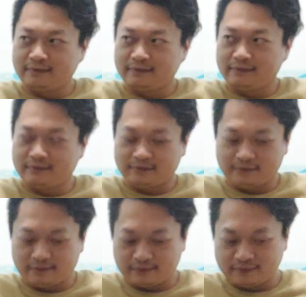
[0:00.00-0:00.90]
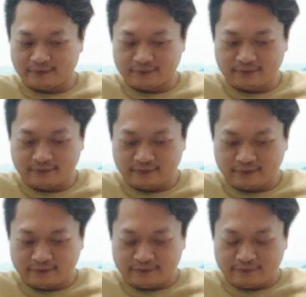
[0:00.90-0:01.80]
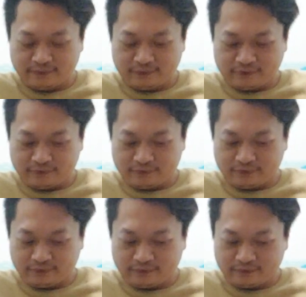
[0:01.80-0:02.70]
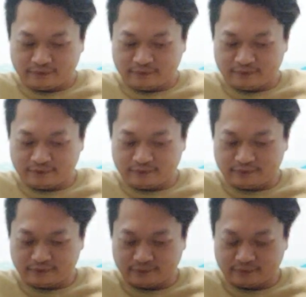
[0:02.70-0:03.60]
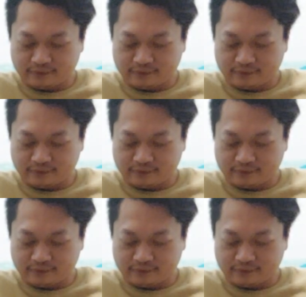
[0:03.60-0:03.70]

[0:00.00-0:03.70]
(not speaking)